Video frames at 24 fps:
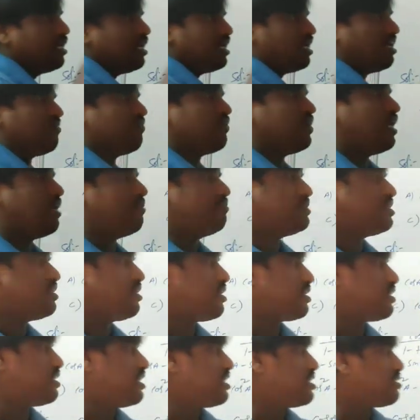If you
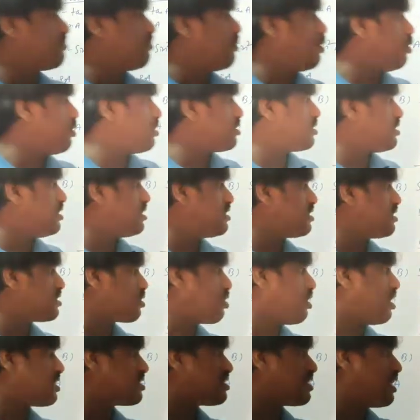observe these both, this is
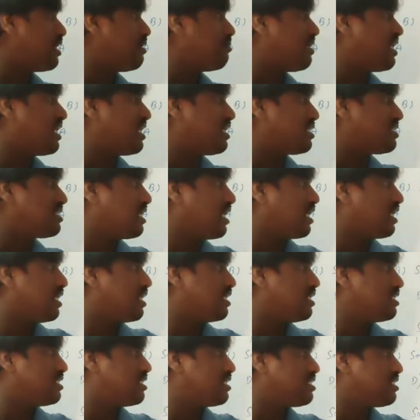cos A minus sin A,
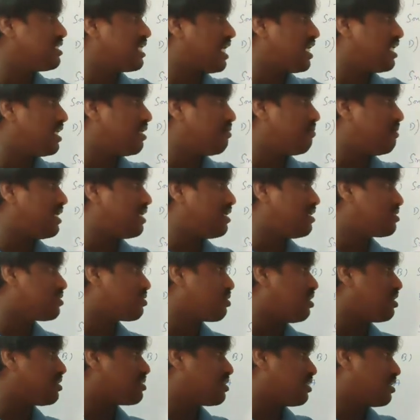this is sin A minus
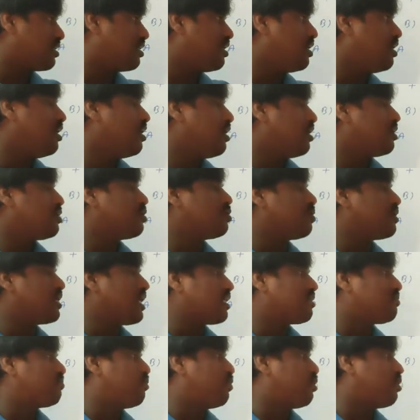cos A. To
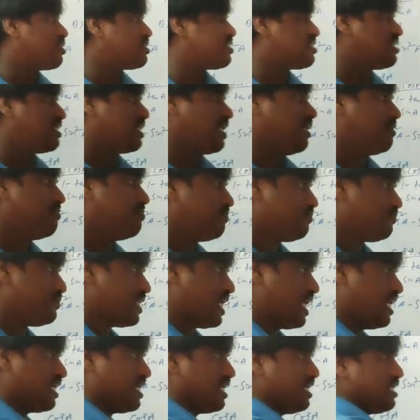get both same,
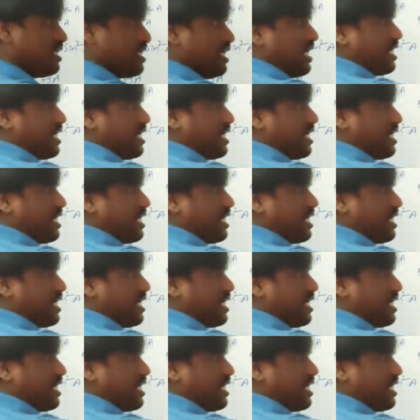I can take